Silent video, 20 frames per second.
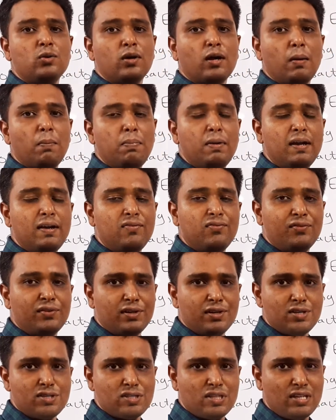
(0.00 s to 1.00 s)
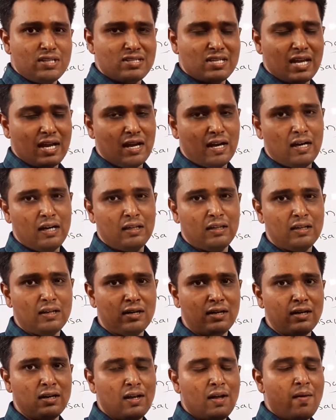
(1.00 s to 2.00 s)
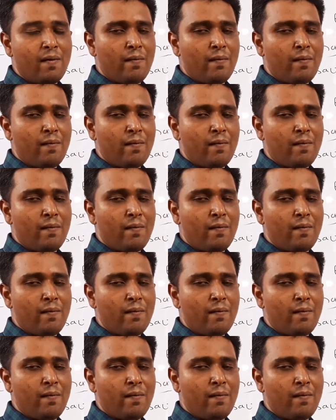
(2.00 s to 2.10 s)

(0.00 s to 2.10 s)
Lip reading: complete first, then second, third,